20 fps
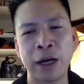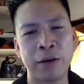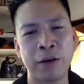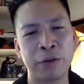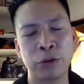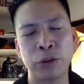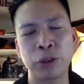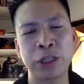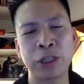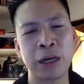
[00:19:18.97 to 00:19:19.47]

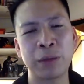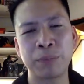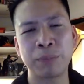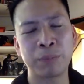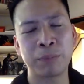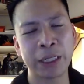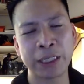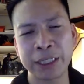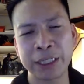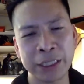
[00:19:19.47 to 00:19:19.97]
look up
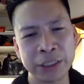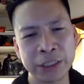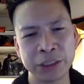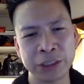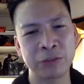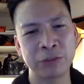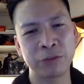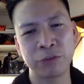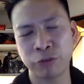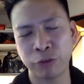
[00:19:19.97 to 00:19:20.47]
my
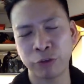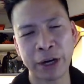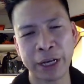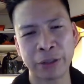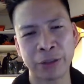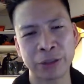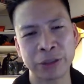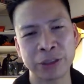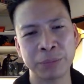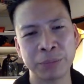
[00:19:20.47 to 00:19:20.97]
cousin
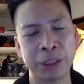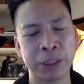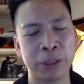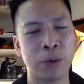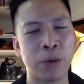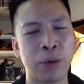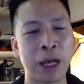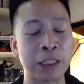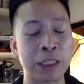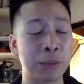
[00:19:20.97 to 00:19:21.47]
Fred" or something,
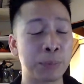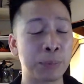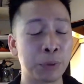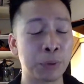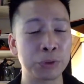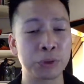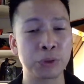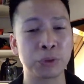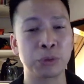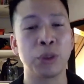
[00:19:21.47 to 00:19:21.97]
as
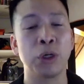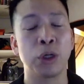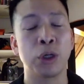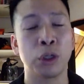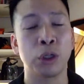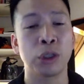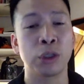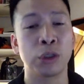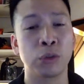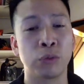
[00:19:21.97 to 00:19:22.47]
opposed to
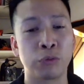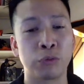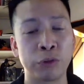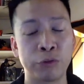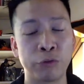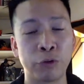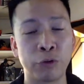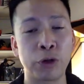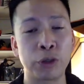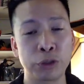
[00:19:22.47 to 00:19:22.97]

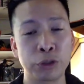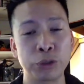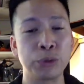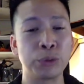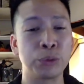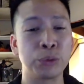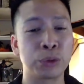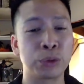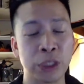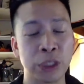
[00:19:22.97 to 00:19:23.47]
refer
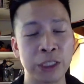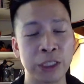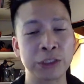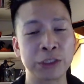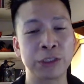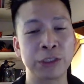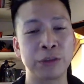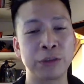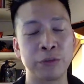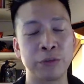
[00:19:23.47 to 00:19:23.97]
to
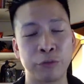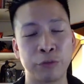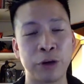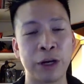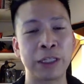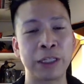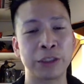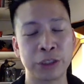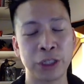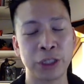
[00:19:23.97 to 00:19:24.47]
cousin
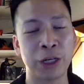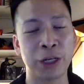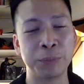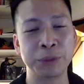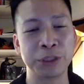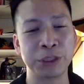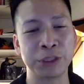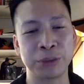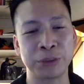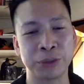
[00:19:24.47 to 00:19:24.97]
Fred
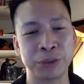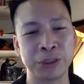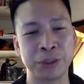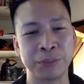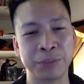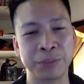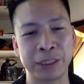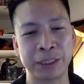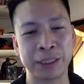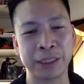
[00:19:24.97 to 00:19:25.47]
Thompson or
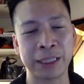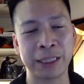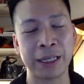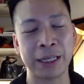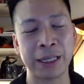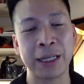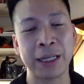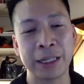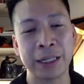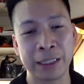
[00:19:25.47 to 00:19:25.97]
something like that.
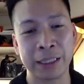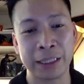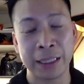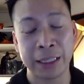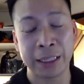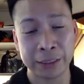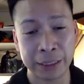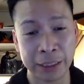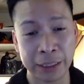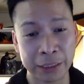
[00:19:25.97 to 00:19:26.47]
Like
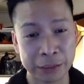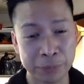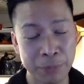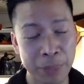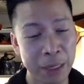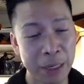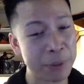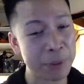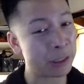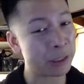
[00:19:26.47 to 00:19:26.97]
it's
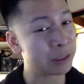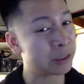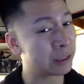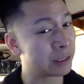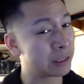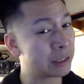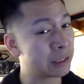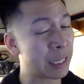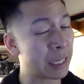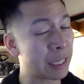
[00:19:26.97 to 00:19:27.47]
maybe a
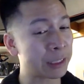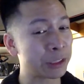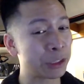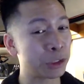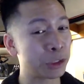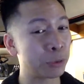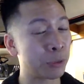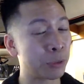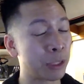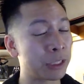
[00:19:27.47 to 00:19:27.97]
syntax
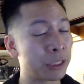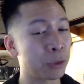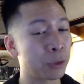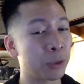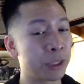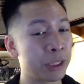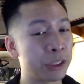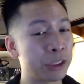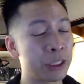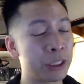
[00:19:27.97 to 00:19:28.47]
issue where it has to go to
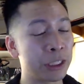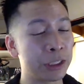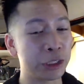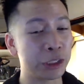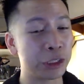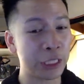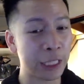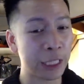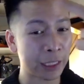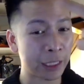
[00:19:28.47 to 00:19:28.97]
the internet to
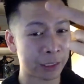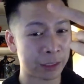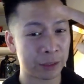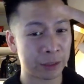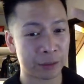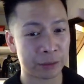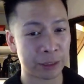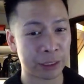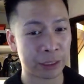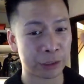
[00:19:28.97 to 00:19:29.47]
check
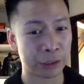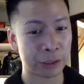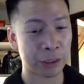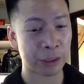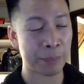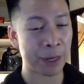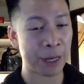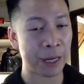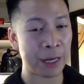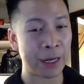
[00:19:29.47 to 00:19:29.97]
like
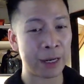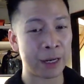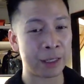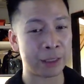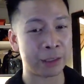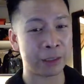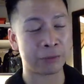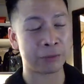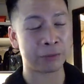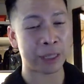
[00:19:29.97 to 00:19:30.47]
some
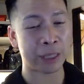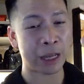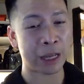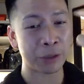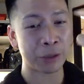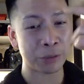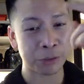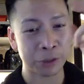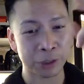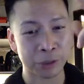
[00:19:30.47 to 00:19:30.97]
AI
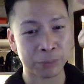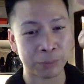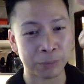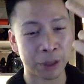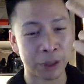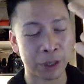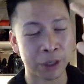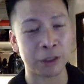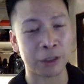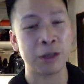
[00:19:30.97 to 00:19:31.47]
algorithm
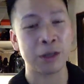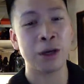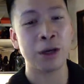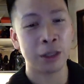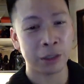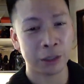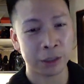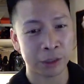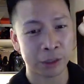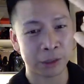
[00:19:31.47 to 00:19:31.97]
on
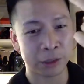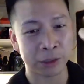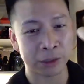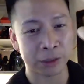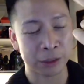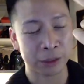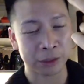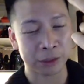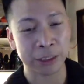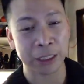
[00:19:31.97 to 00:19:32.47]

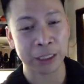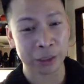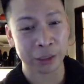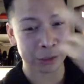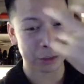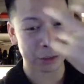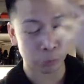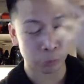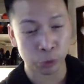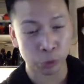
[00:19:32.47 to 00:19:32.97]

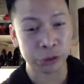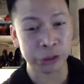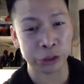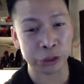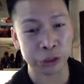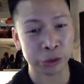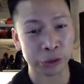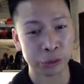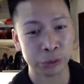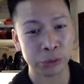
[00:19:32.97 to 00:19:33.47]
the words that
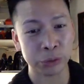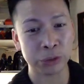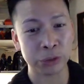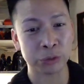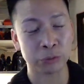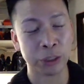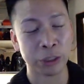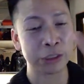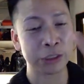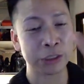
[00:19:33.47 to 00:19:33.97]
you use
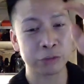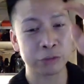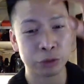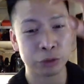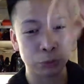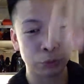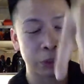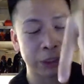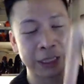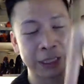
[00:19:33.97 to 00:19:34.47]
relative
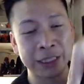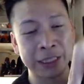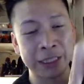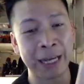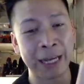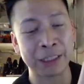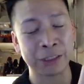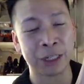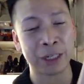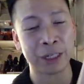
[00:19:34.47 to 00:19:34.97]
to what it
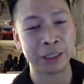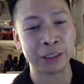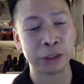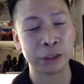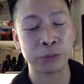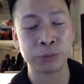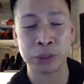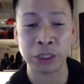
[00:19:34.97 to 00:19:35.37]
has in terms of